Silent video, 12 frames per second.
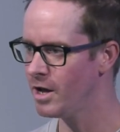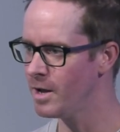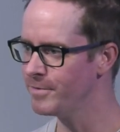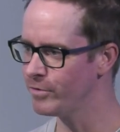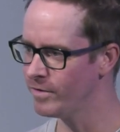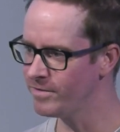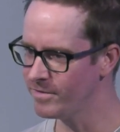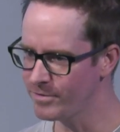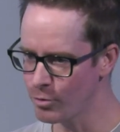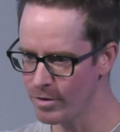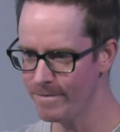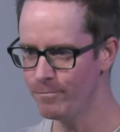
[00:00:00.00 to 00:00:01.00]
So there's this
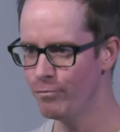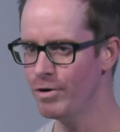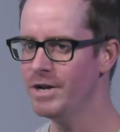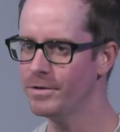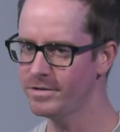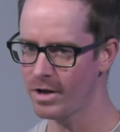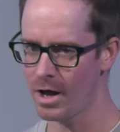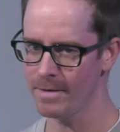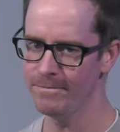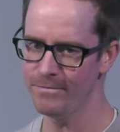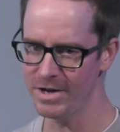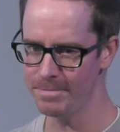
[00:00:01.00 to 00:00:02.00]
sort of real-time
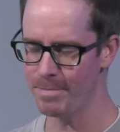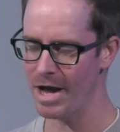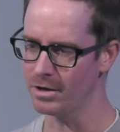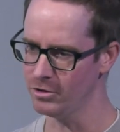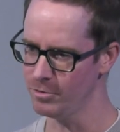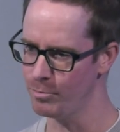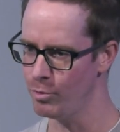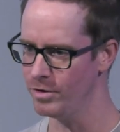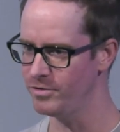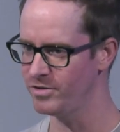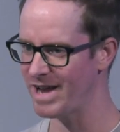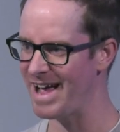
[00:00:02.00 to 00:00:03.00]
feedback loop
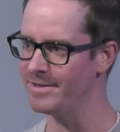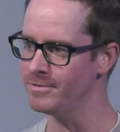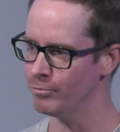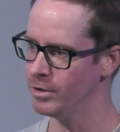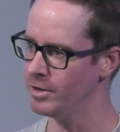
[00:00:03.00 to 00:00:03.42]
which hasn't really